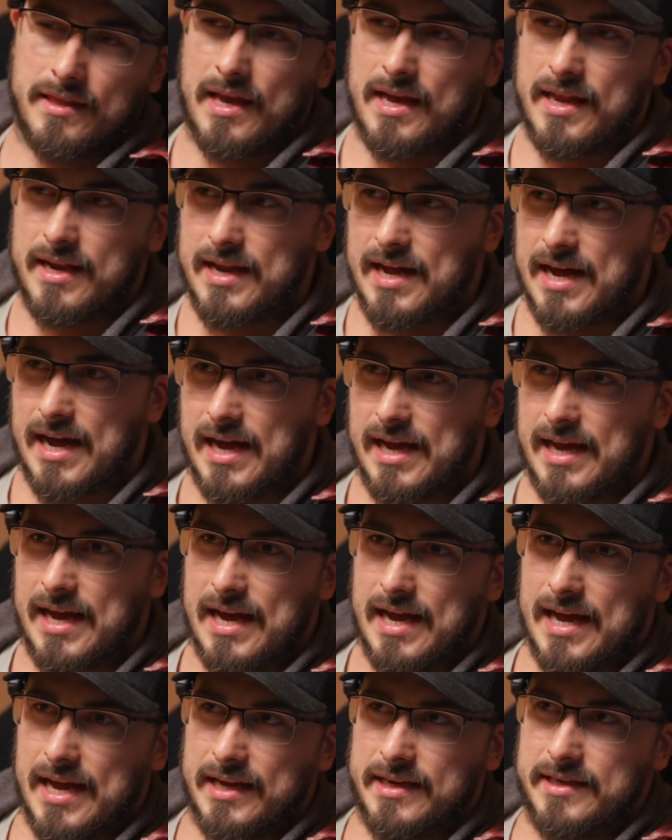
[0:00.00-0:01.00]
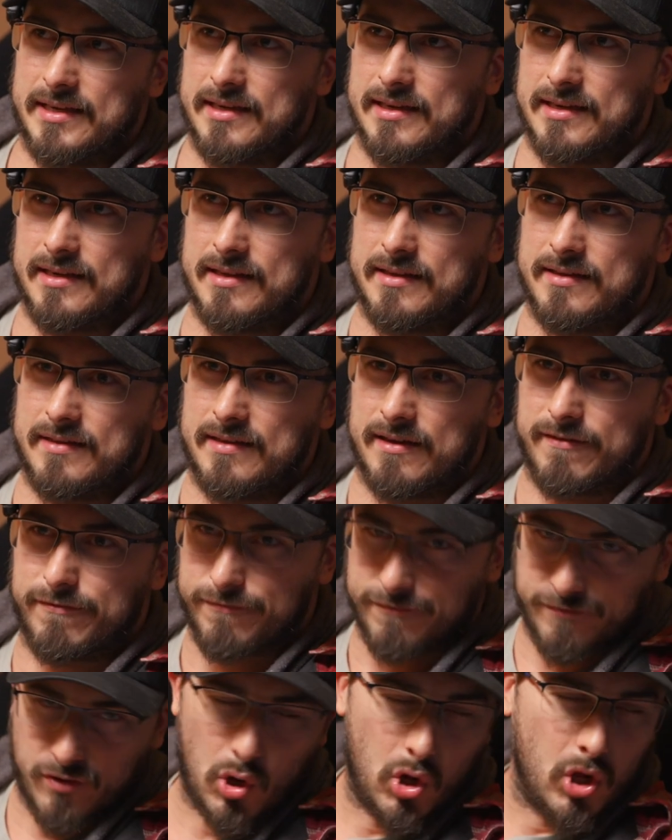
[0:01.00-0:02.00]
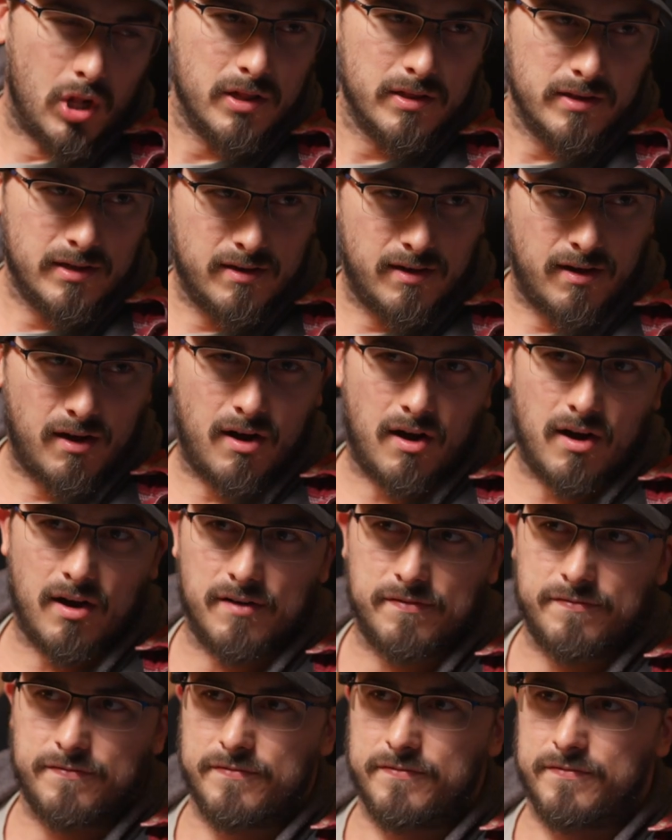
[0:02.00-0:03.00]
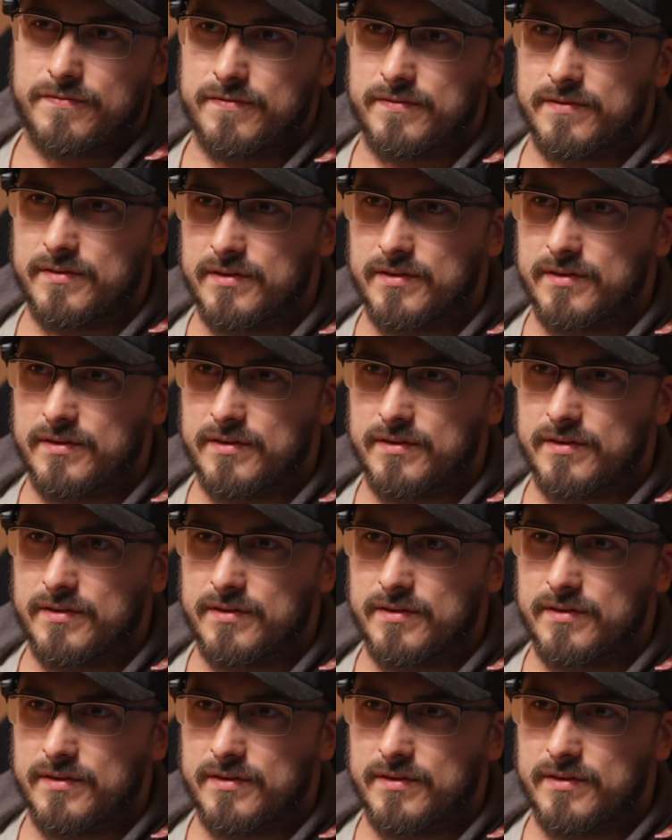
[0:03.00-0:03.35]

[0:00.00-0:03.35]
then I had the fall of